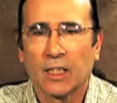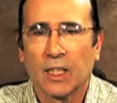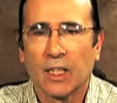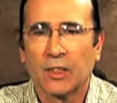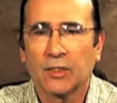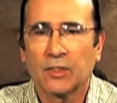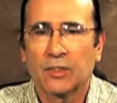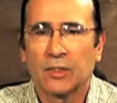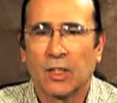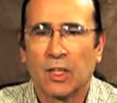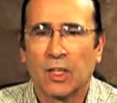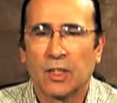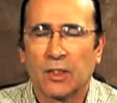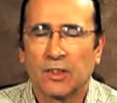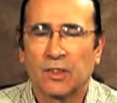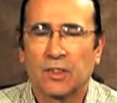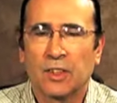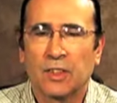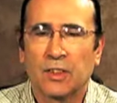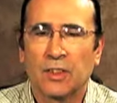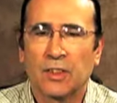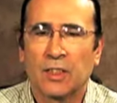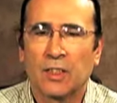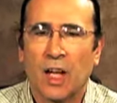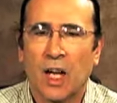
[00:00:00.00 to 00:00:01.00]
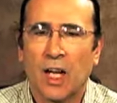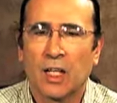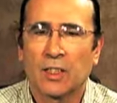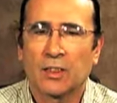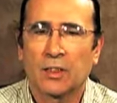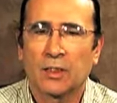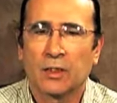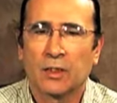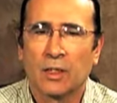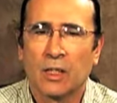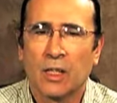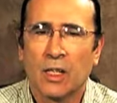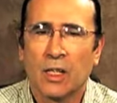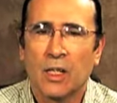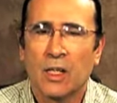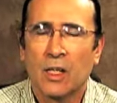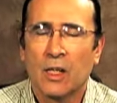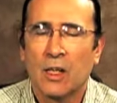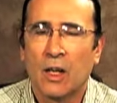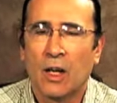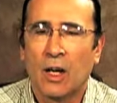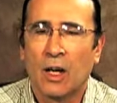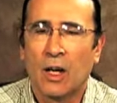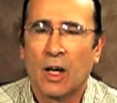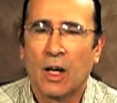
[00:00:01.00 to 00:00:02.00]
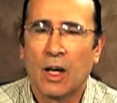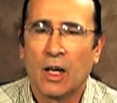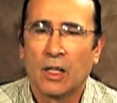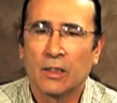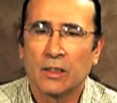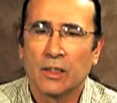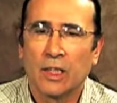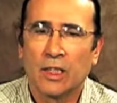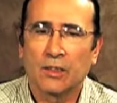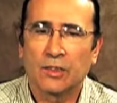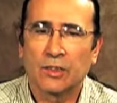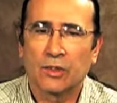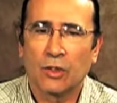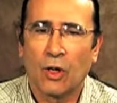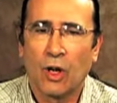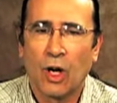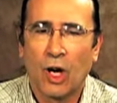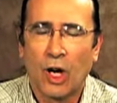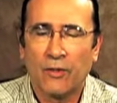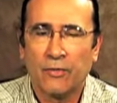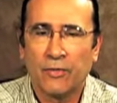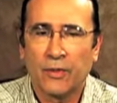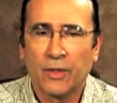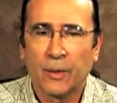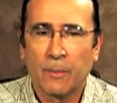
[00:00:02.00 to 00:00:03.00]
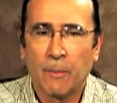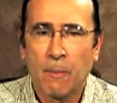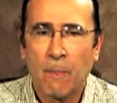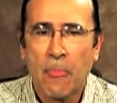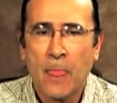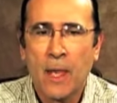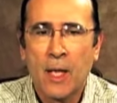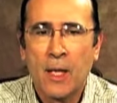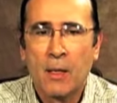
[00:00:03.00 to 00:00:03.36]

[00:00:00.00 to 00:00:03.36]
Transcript: less or see the doctor less often.